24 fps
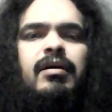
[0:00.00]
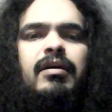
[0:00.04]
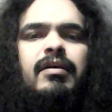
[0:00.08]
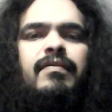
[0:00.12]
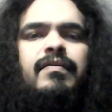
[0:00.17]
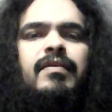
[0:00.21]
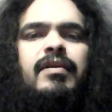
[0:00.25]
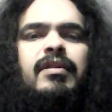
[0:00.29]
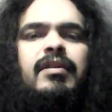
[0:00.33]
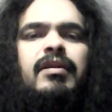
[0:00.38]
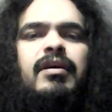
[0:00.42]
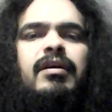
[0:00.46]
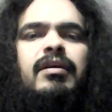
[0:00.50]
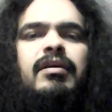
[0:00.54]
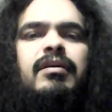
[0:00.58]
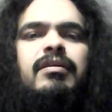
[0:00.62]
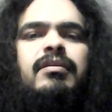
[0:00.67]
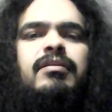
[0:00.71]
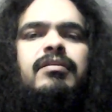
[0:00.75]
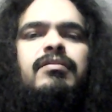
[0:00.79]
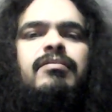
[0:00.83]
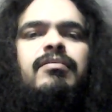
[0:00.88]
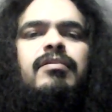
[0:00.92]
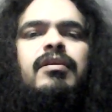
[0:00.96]
of the
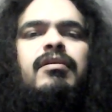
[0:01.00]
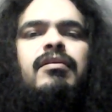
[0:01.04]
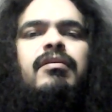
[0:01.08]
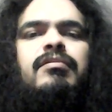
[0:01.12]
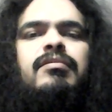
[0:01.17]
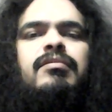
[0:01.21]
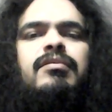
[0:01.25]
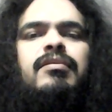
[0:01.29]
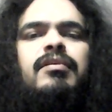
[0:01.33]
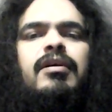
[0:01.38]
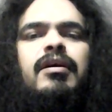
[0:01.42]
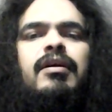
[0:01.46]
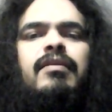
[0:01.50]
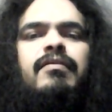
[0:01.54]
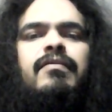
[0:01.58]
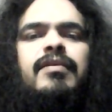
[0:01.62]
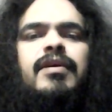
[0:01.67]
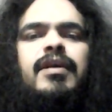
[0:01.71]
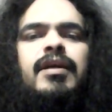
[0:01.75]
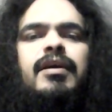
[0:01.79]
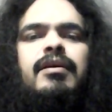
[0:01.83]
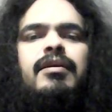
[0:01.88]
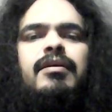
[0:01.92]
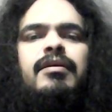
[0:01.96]
things we're going to cover
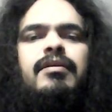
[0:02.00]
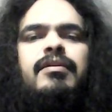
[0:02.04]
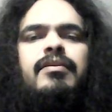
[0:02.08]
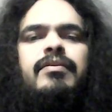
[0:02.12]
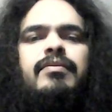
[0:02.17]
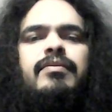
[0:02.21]
here.